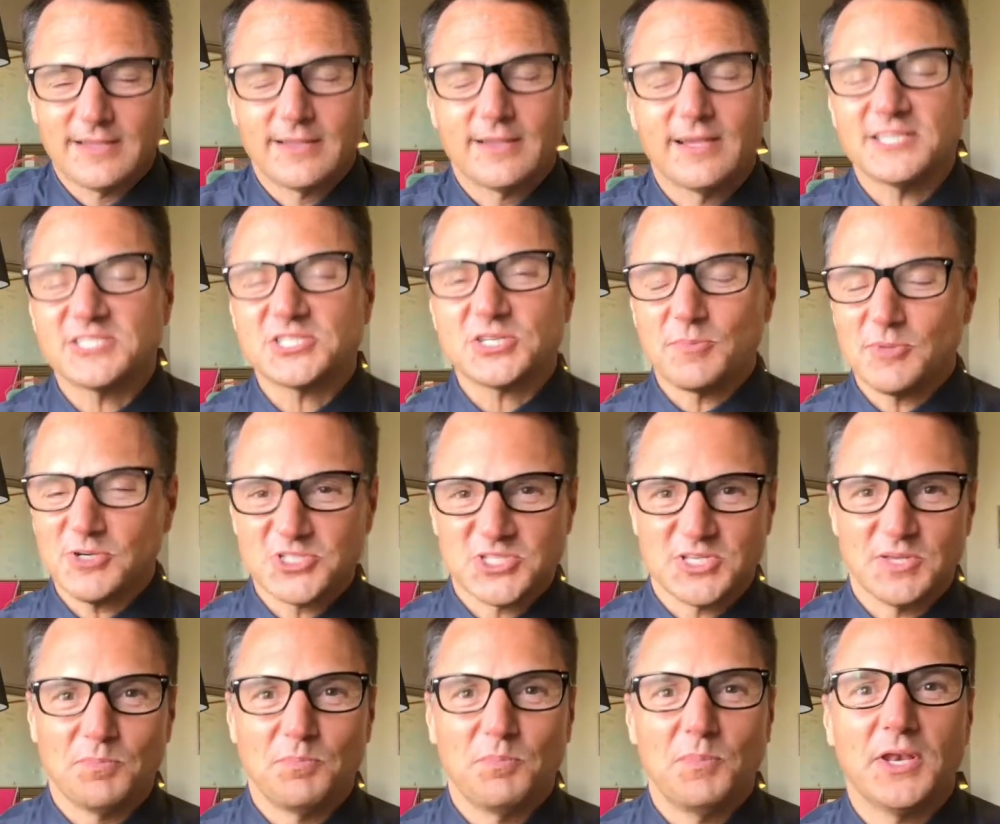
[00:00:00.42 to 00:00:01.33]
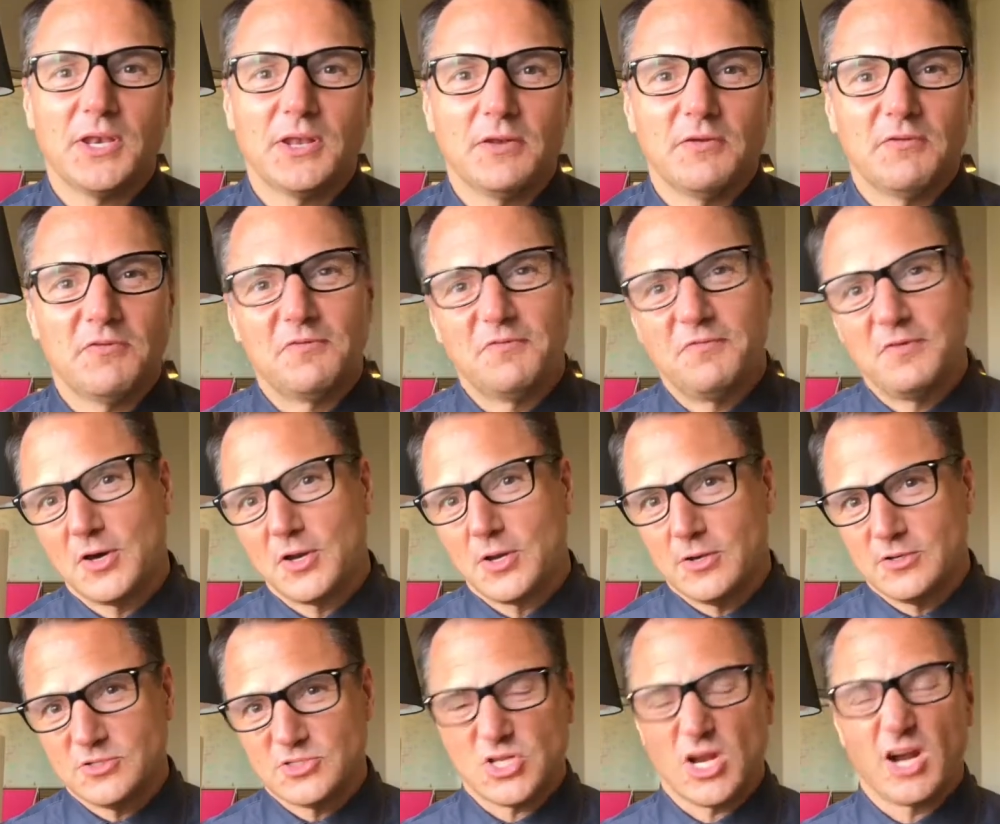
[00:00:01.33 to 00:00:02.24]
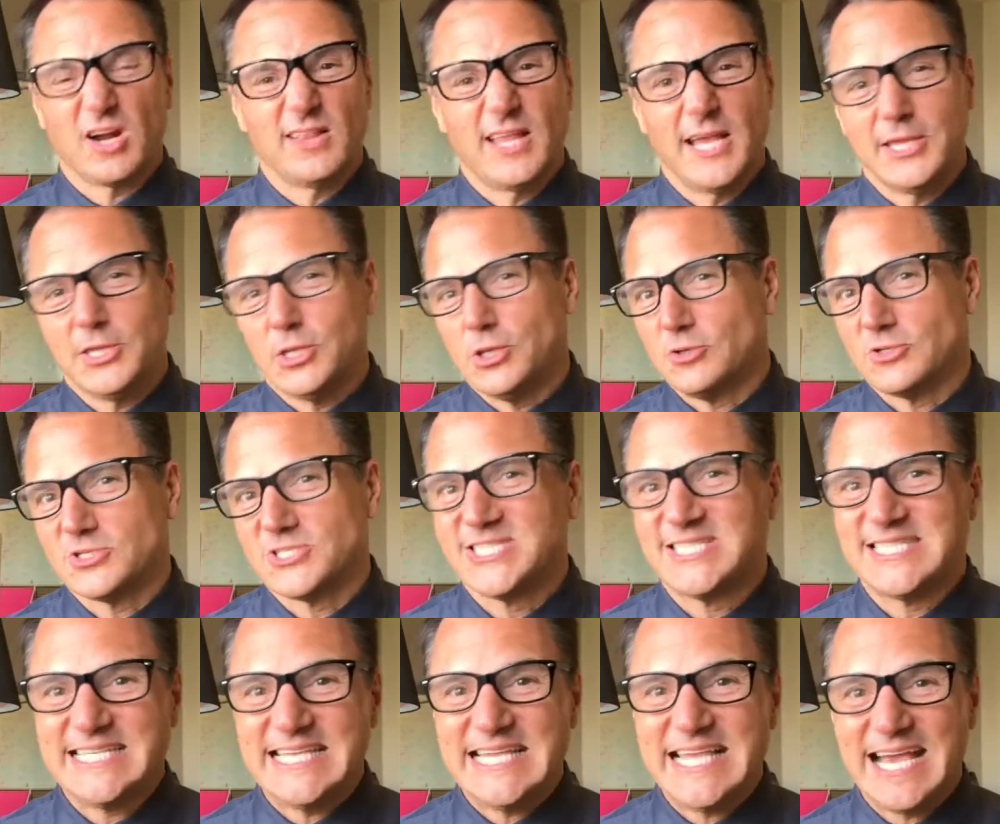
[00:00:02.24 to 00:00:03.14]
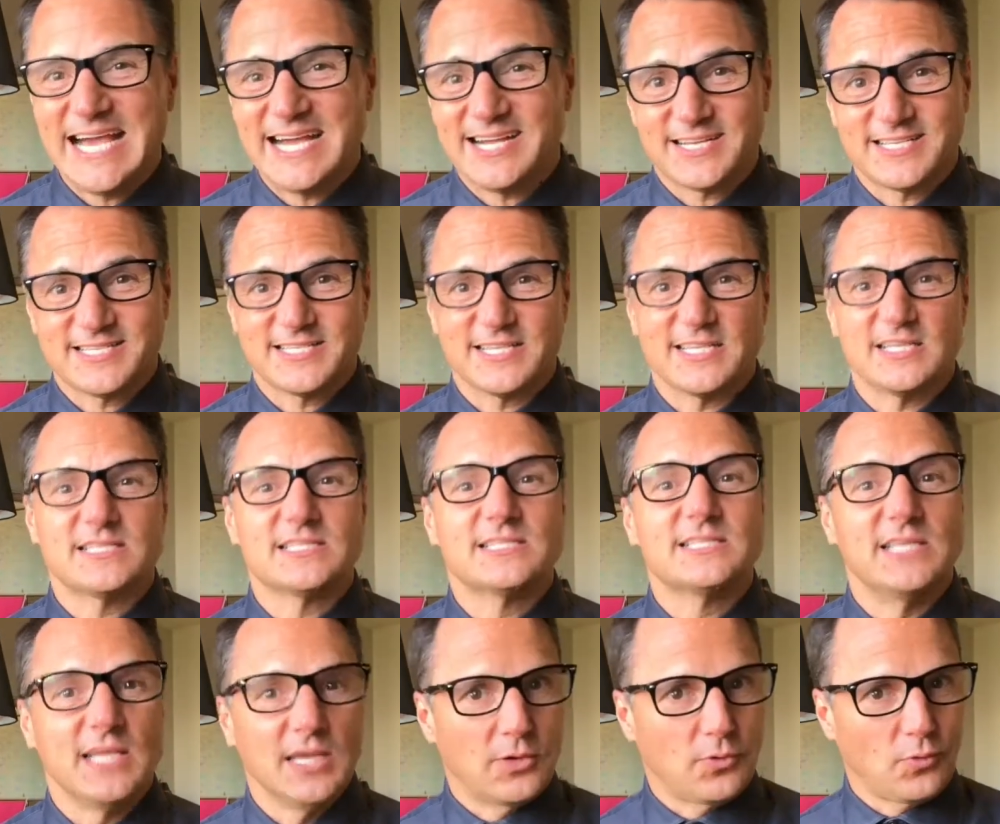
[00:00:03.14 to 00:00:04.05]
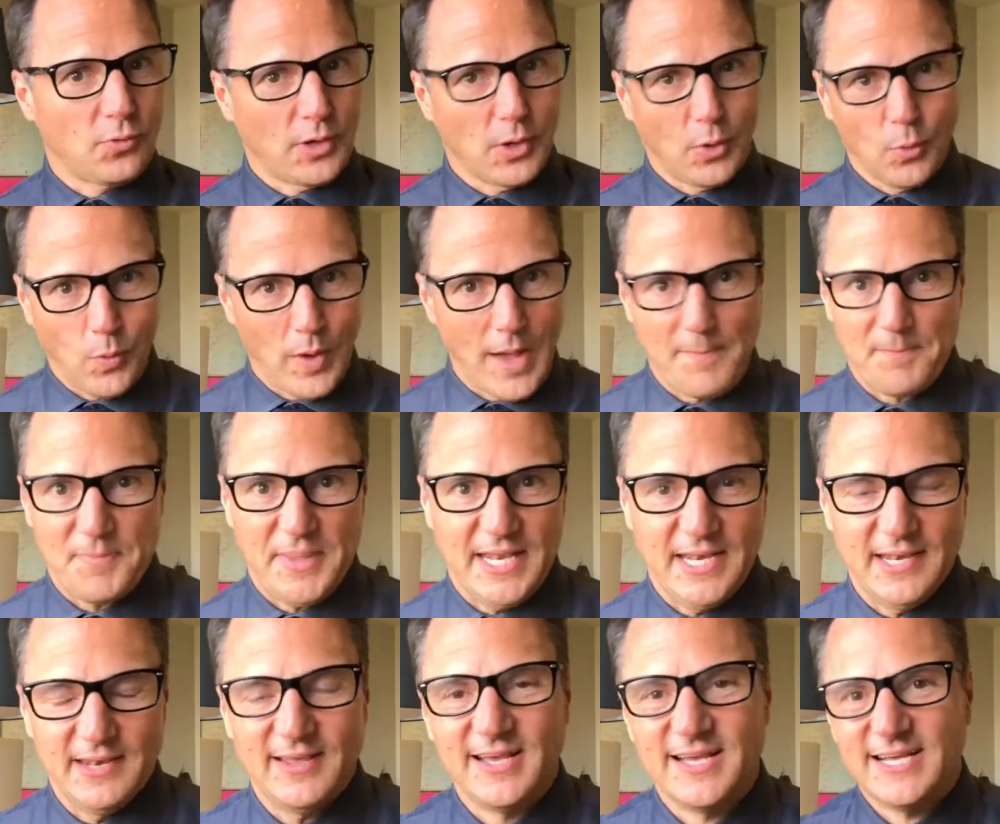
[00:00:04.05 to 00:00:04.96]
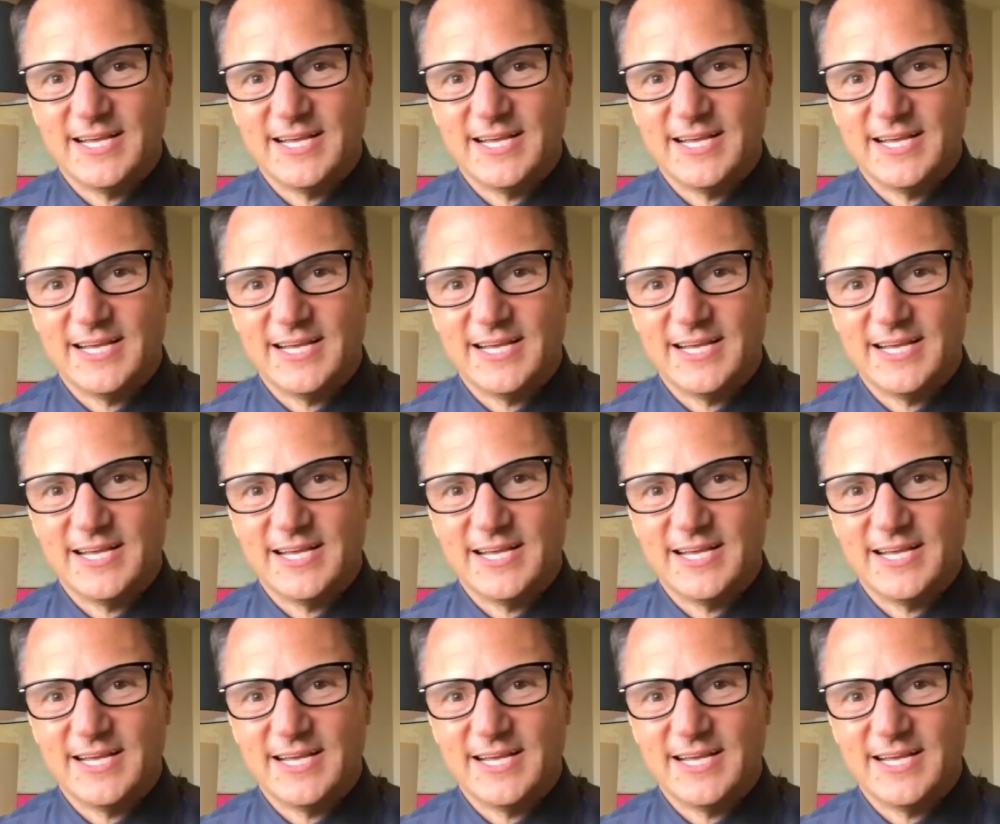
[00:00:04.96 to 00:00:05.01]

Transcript: Customer submitted photos are like your CX secret weapon.